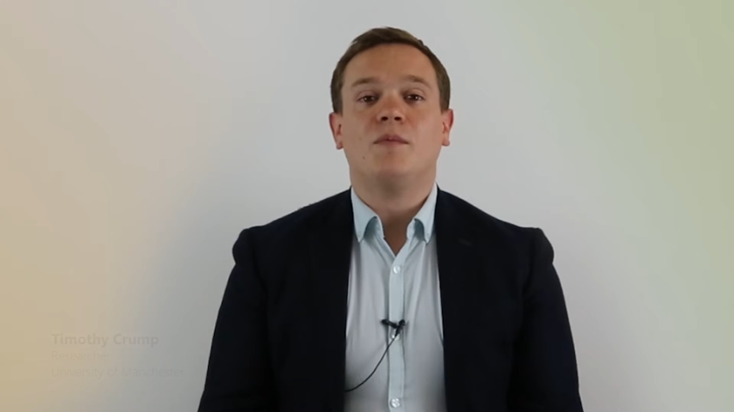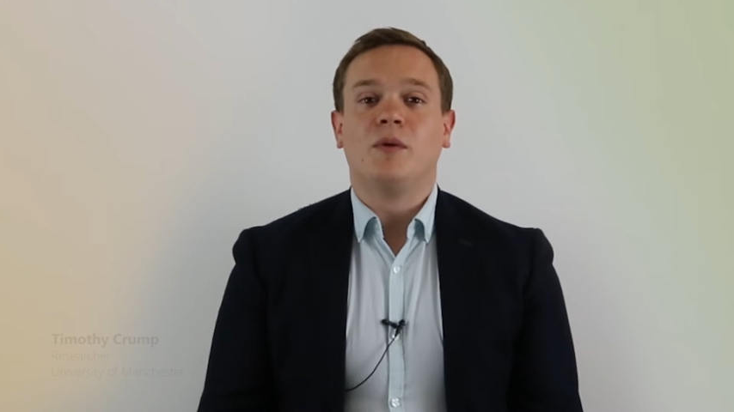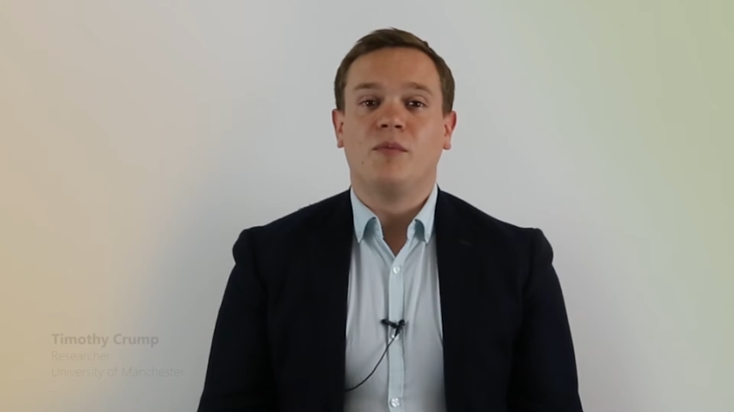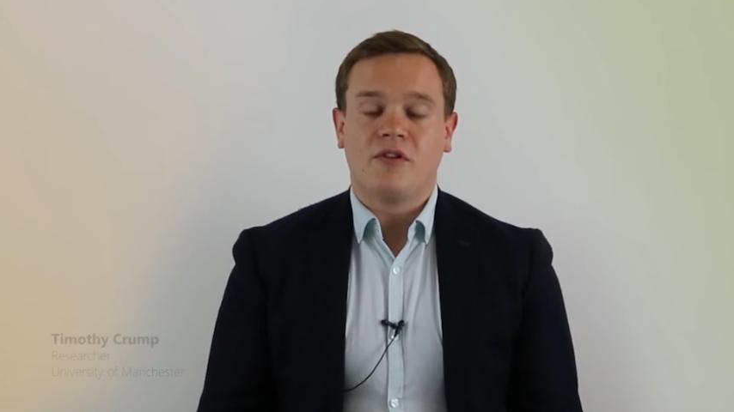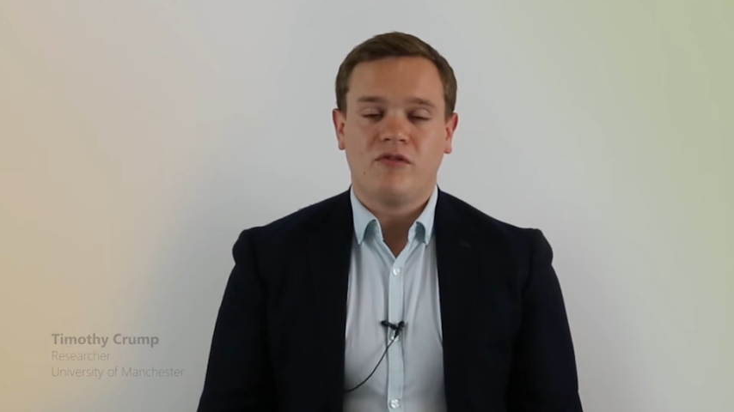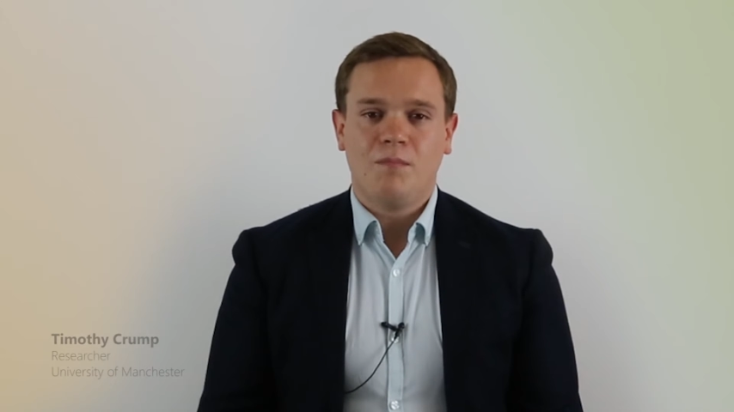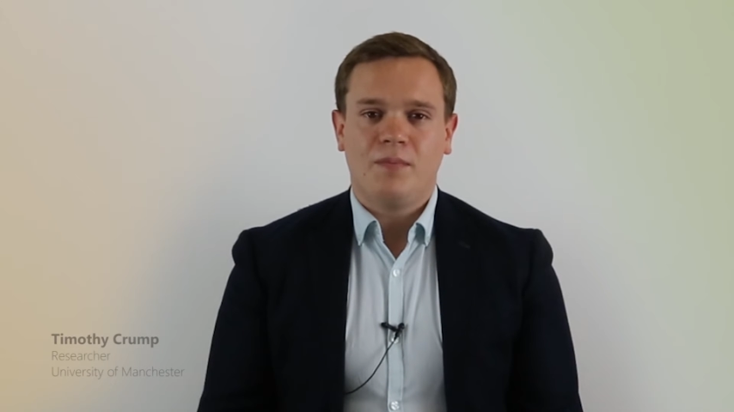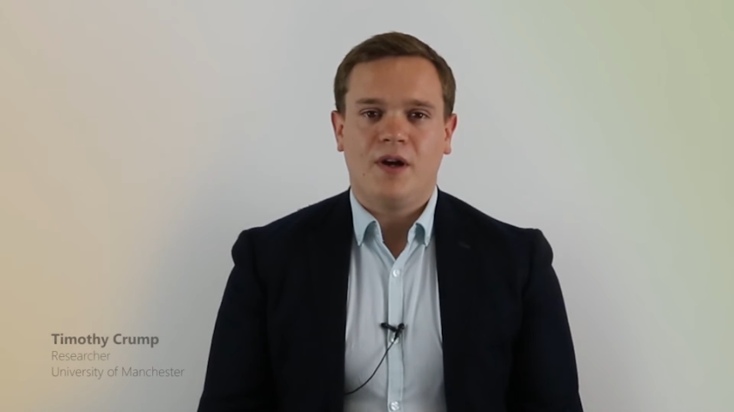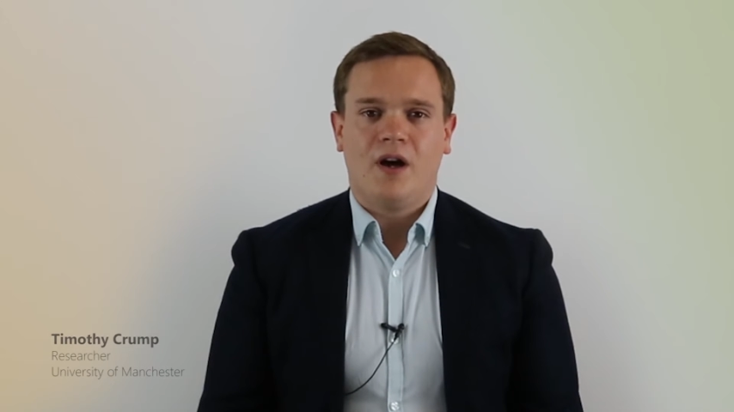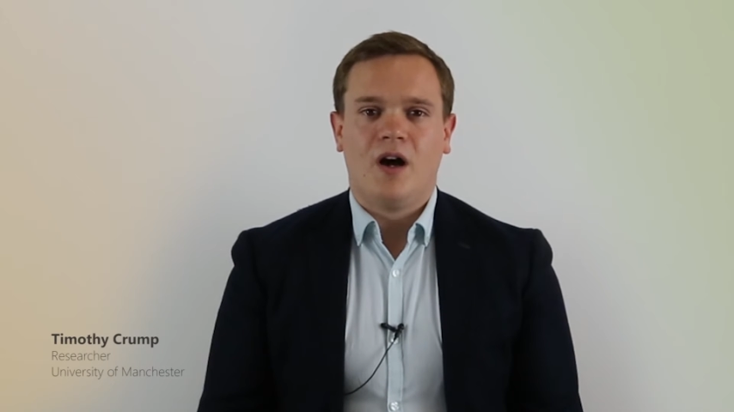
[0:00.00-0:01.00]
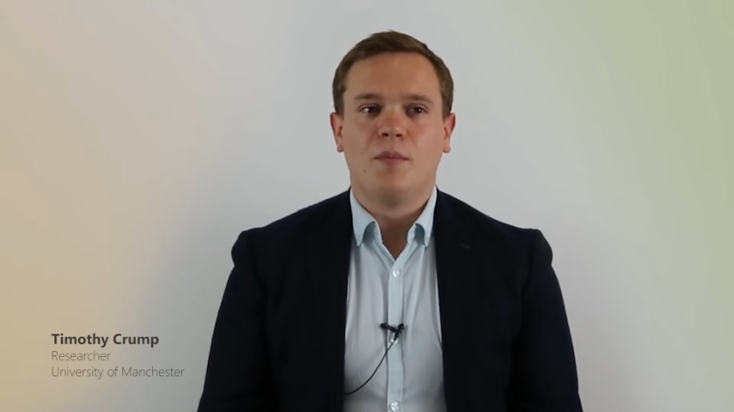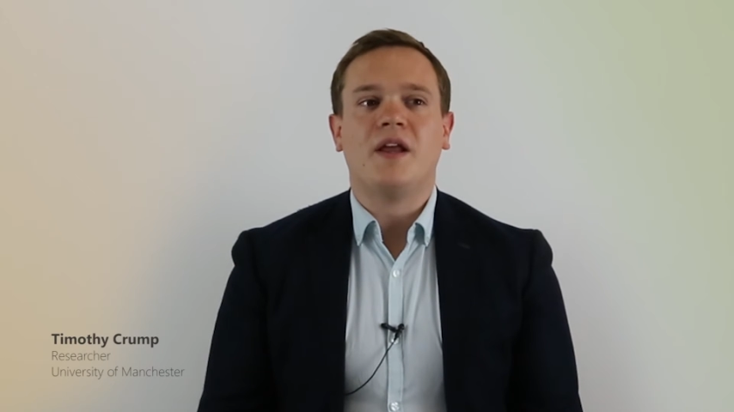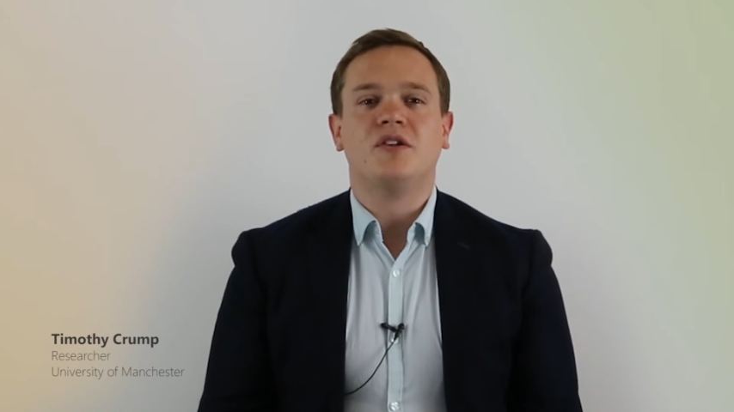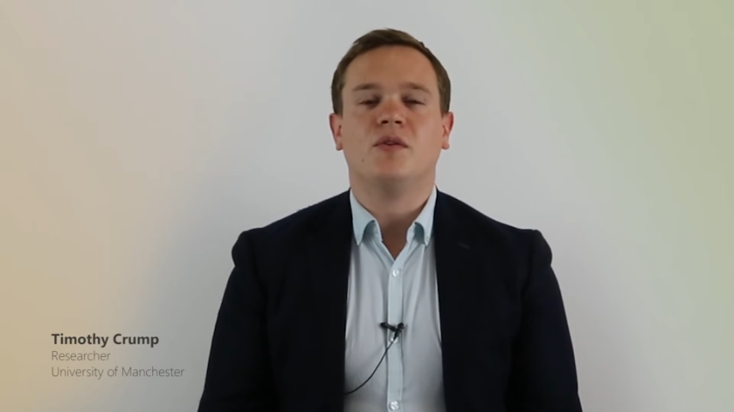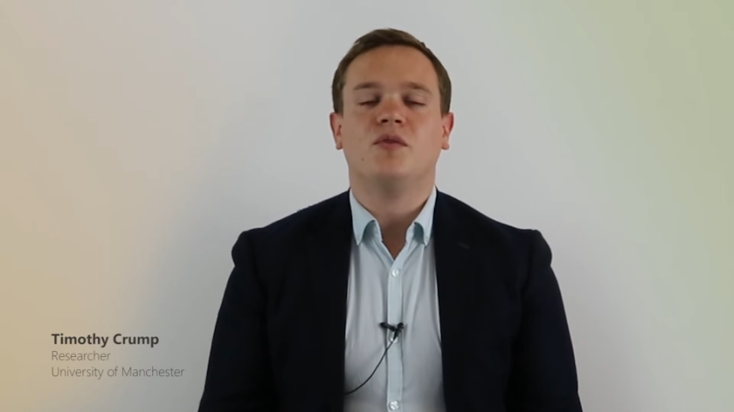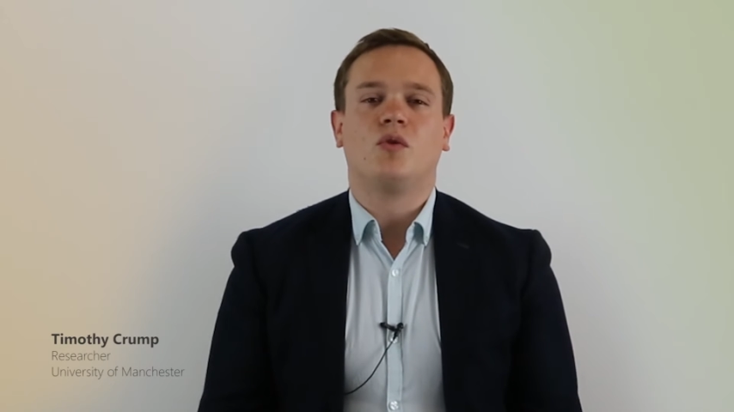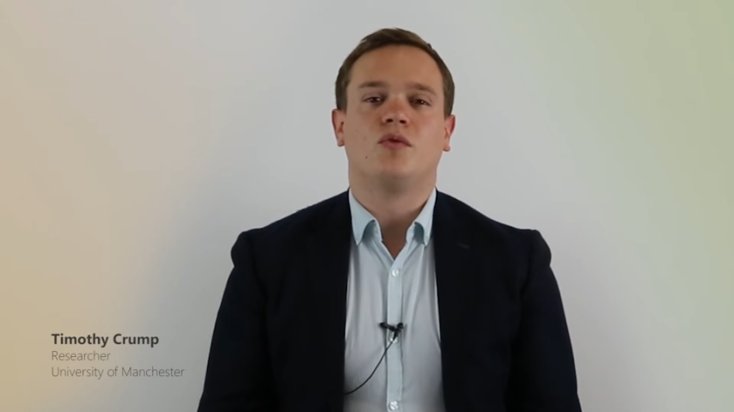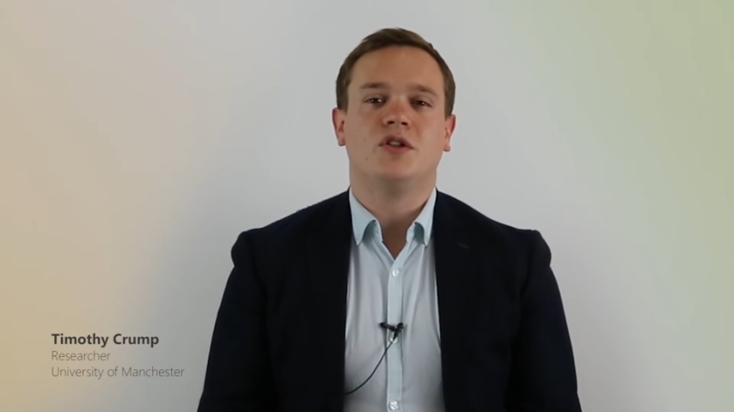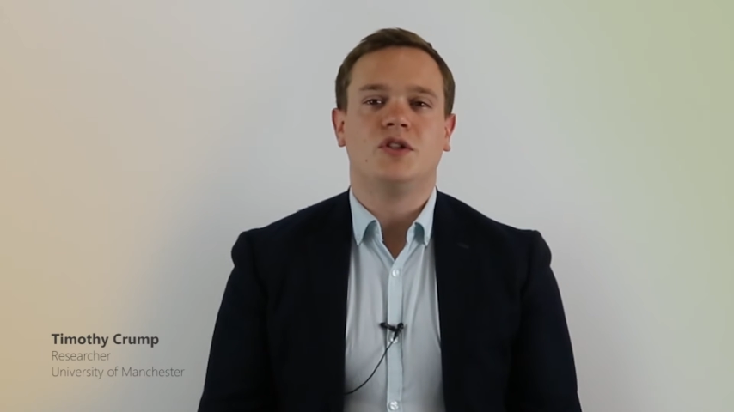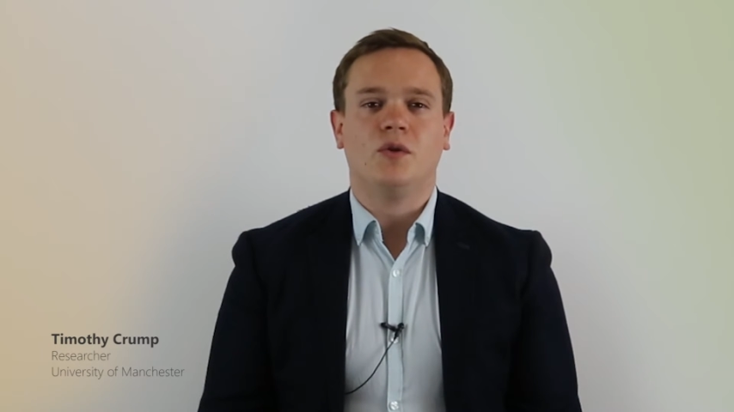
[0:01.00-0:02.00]
I'm Timothy Crump. I'm an engineering
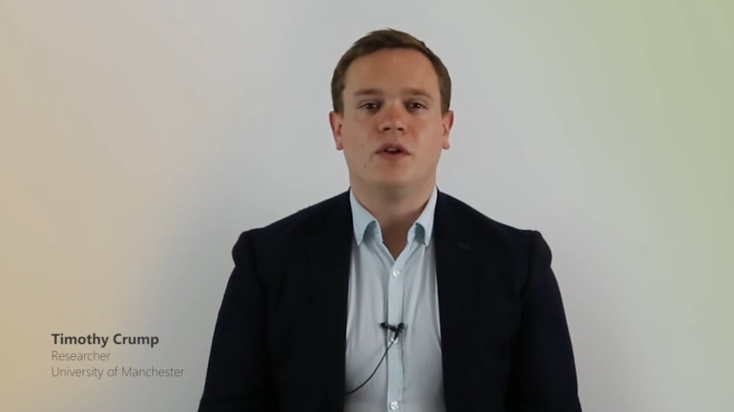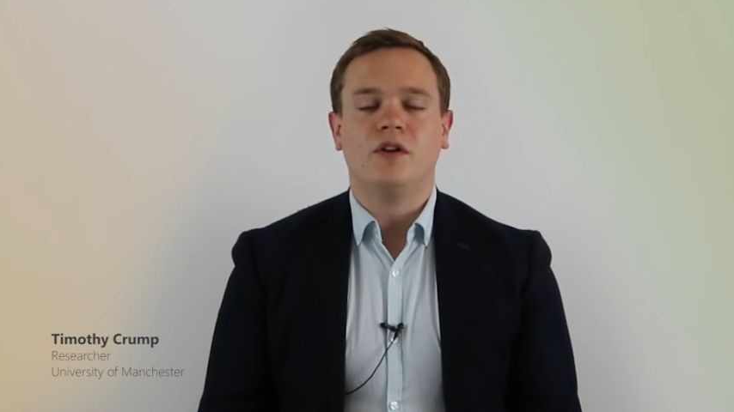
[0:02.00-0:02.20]
doctorate student